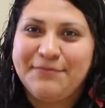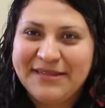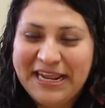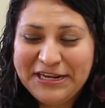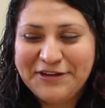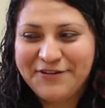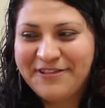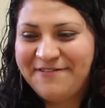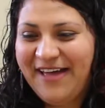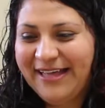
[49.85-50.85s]
I mean, I know
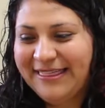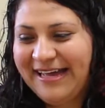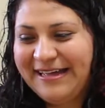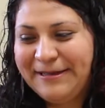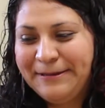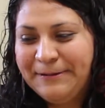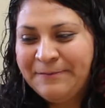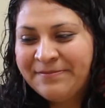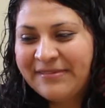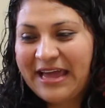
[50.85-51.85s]
the fact that
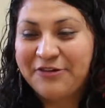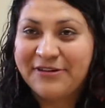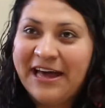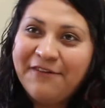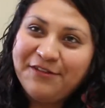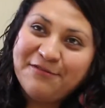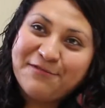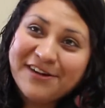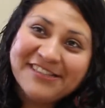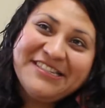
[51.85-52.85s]
I don't have the
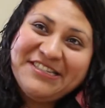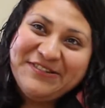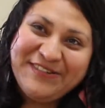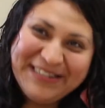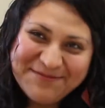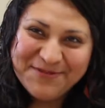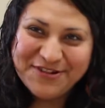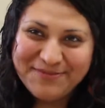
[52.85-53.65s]
work to do anymore